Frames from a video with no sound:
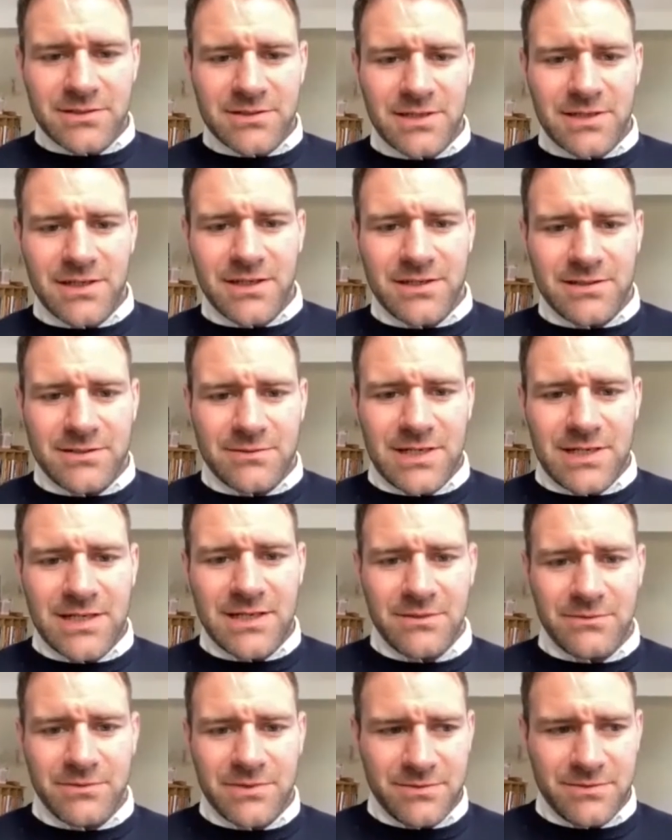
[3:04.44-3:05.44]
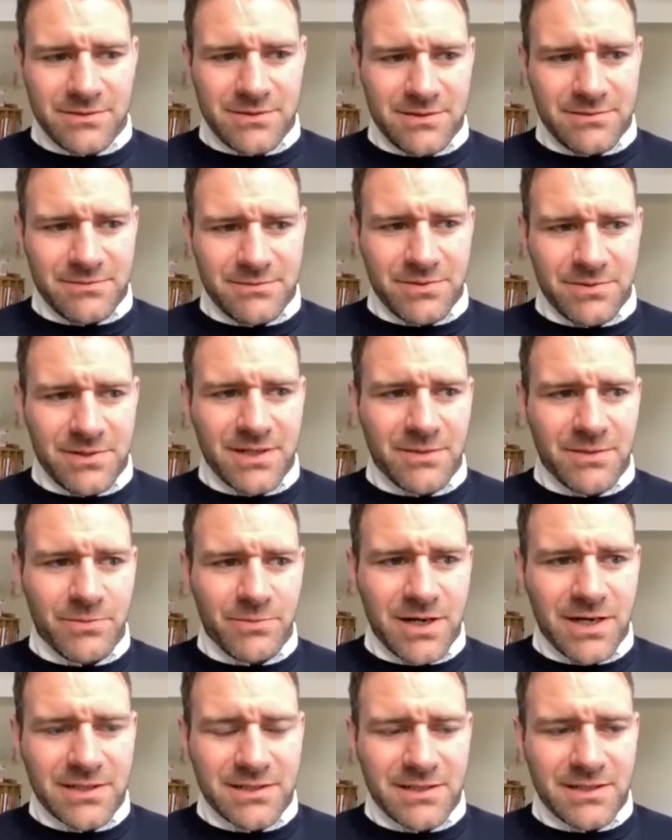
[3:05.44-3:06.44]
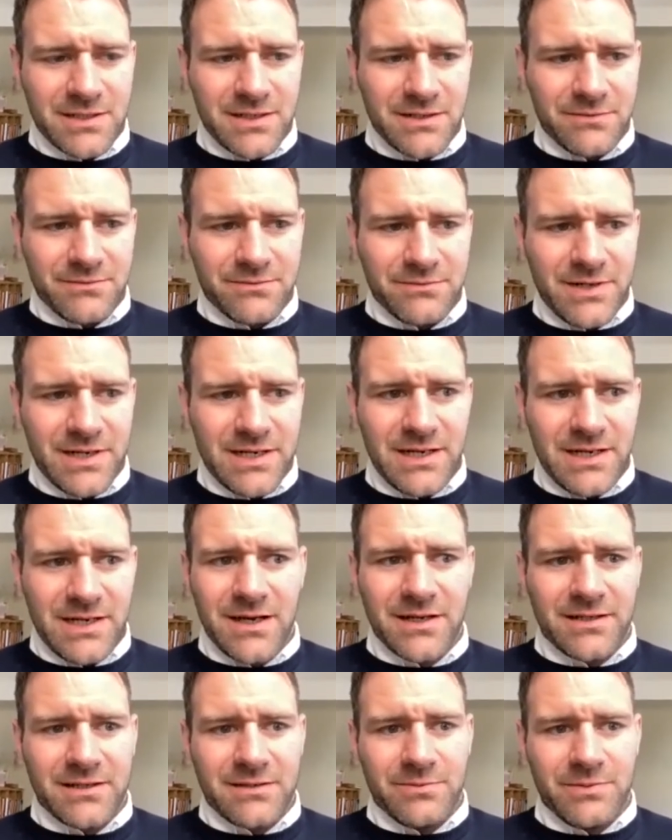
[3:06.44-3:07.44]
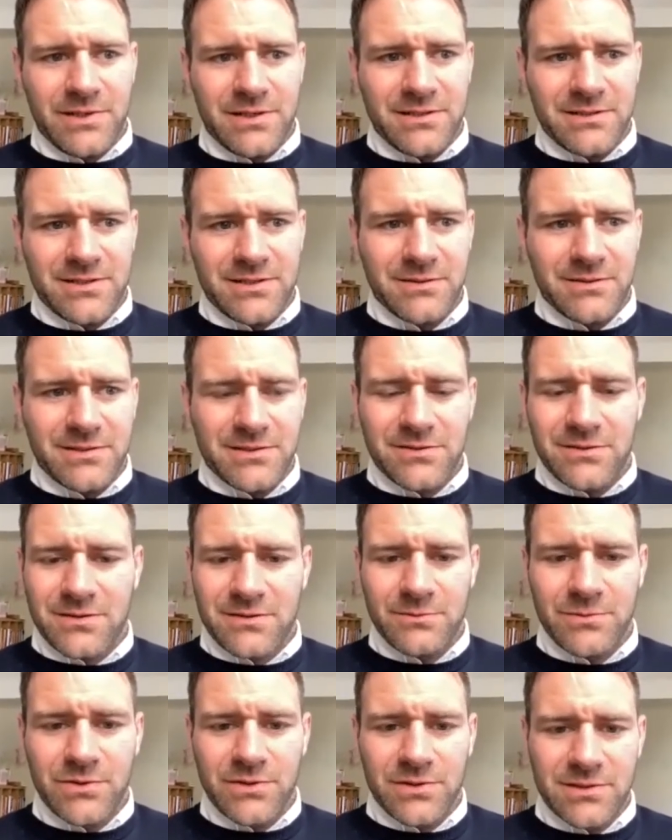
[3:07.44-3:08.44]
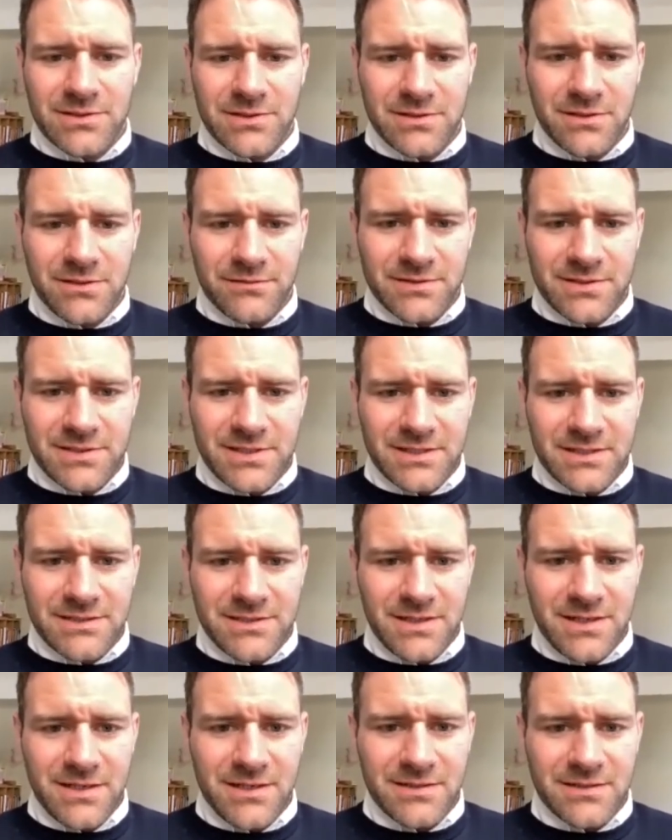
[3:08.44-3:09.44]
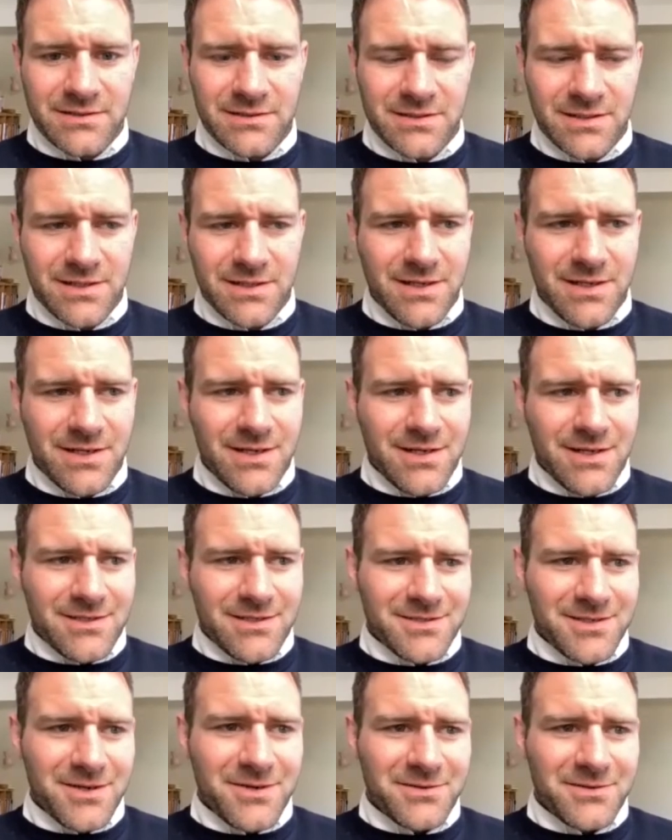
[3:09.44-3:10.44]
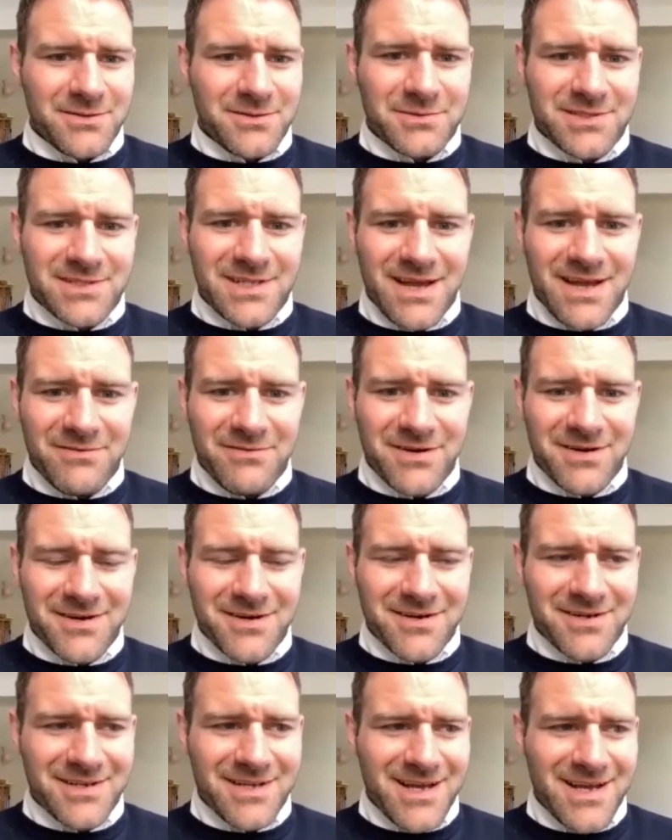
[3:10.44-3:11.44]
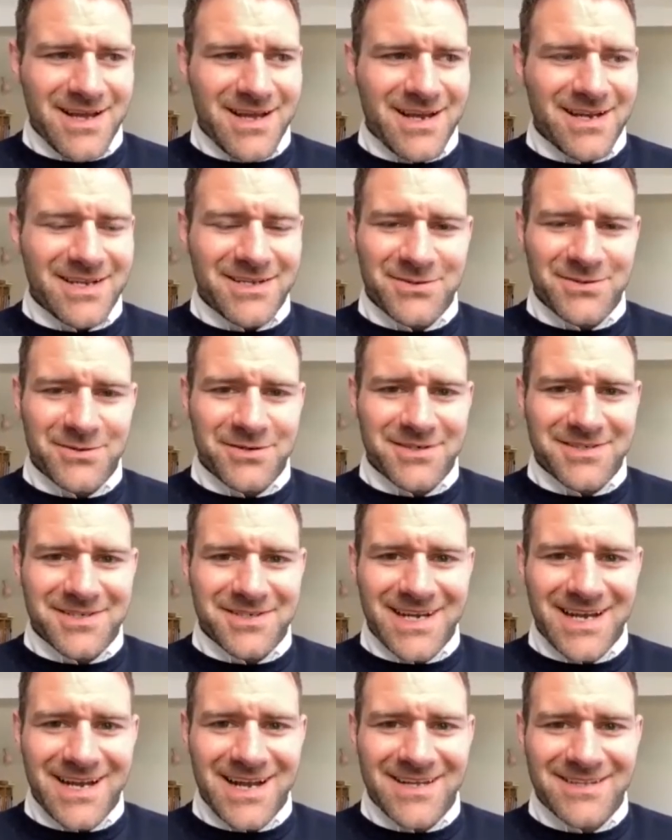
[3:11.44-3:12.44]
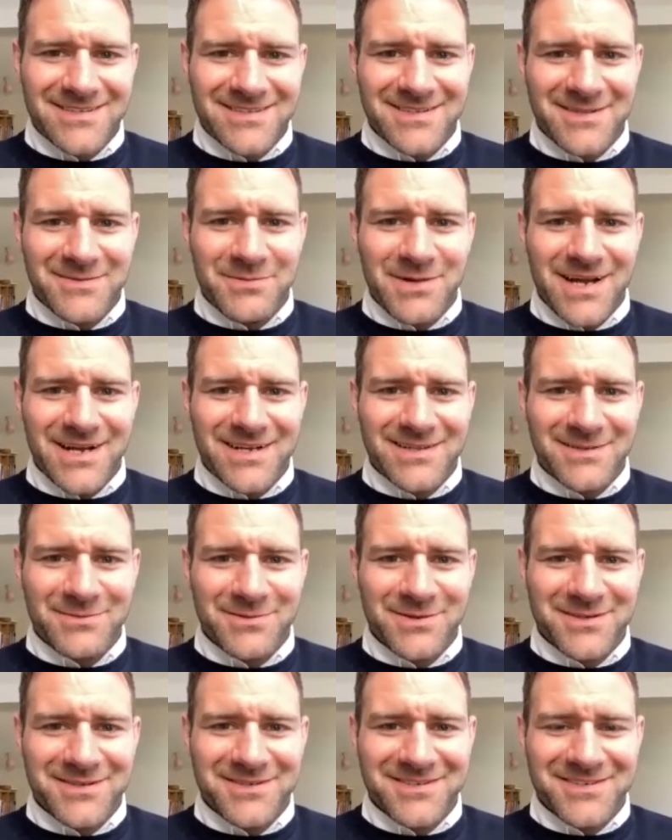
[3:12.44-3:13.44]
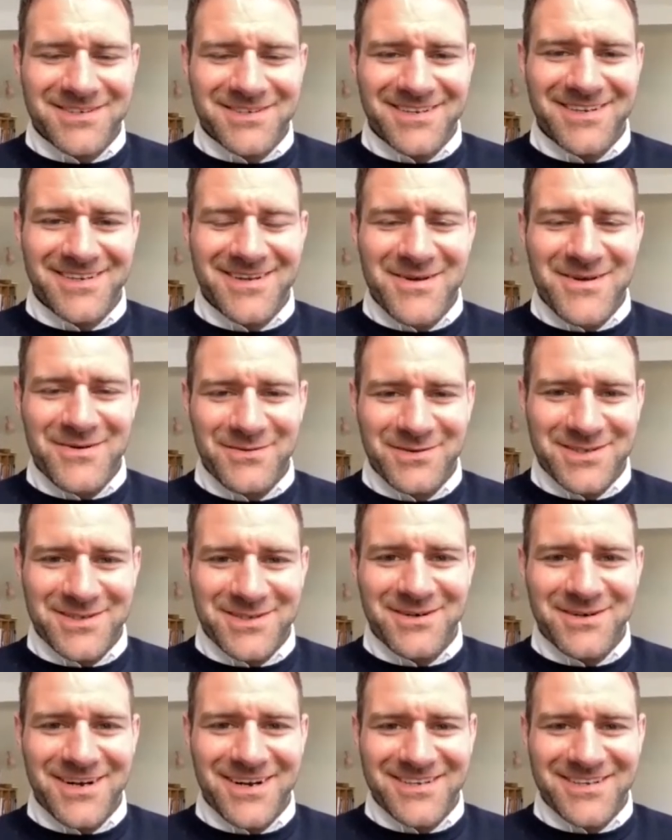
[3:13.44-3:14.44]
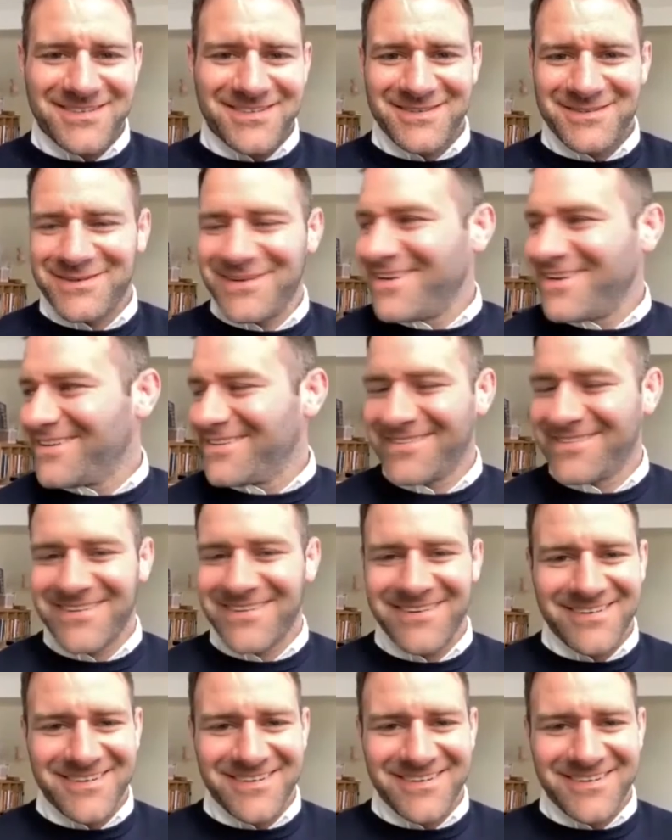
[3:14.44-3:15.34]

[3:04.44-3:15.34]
side as well, which was probably the part that I really liked, because I was stuck in boarding school for 6 years. So there was never any shortage of cans at the back of the bus with you guys as well. So